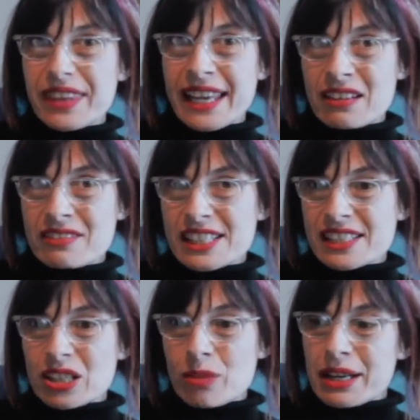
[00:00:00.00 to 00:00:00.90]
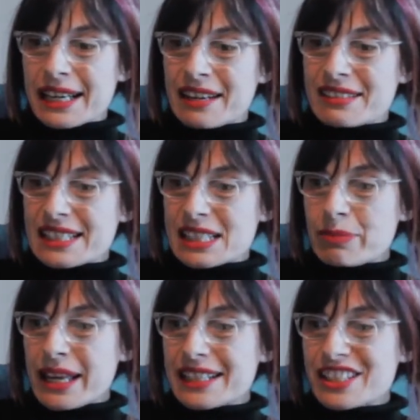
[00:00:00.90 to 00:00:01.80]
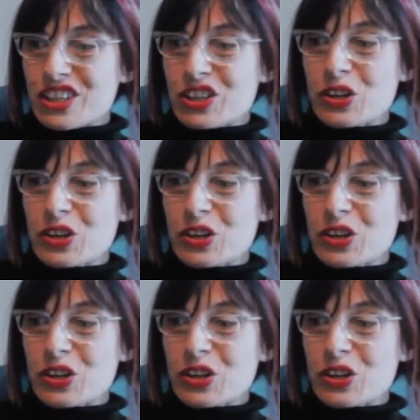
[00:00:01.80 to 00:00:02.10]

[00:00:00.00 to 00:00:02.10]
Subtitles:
Hour of the Star by Clarice Lispector,